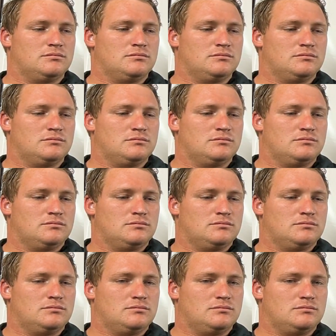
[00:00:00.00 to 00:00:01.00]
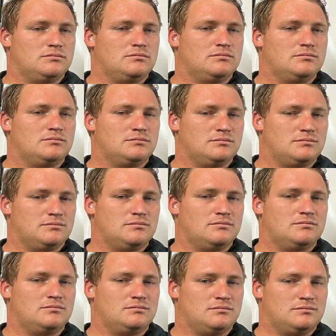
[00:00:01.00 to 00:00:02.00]

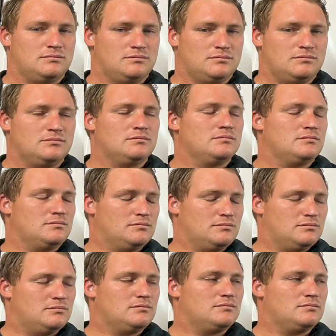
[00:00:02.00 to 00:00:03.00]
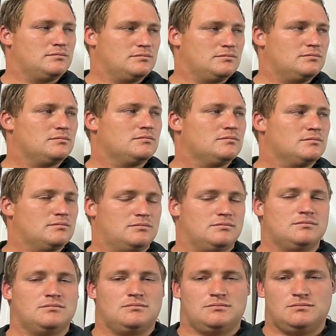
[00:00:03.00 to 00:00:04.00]

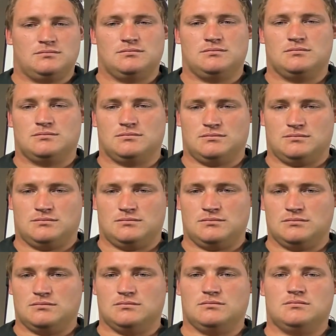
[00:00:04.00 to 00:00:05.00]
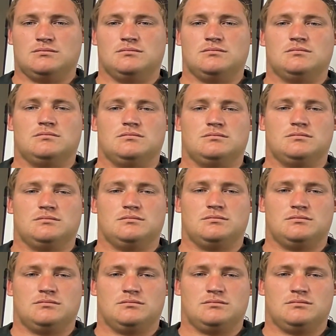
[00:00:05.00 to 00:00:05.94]
[no speech]